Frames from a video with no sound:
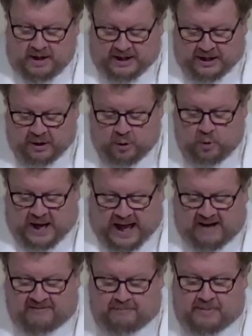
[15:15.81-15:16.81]
you
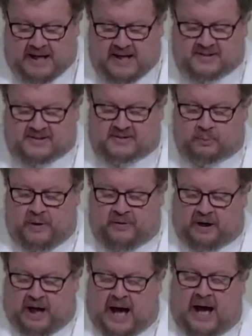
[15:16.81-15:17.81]
have peace with
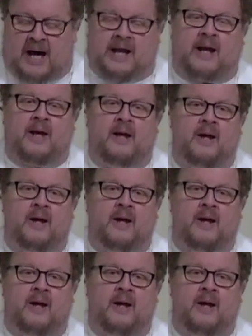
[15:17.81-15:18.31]
God,